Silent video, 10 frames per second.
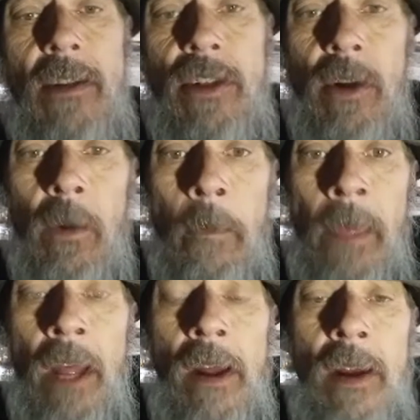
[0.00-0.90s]
So
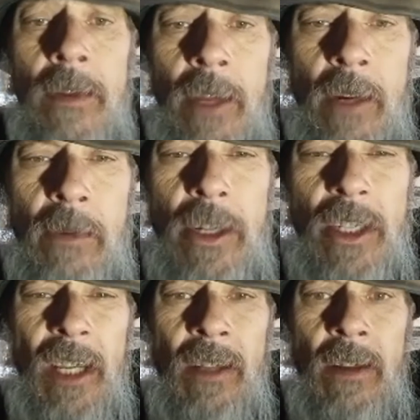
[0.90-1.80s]
they're
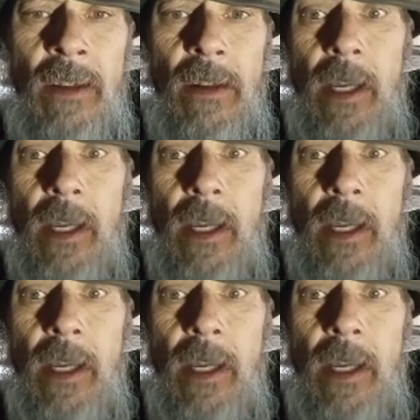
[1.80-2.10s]
risking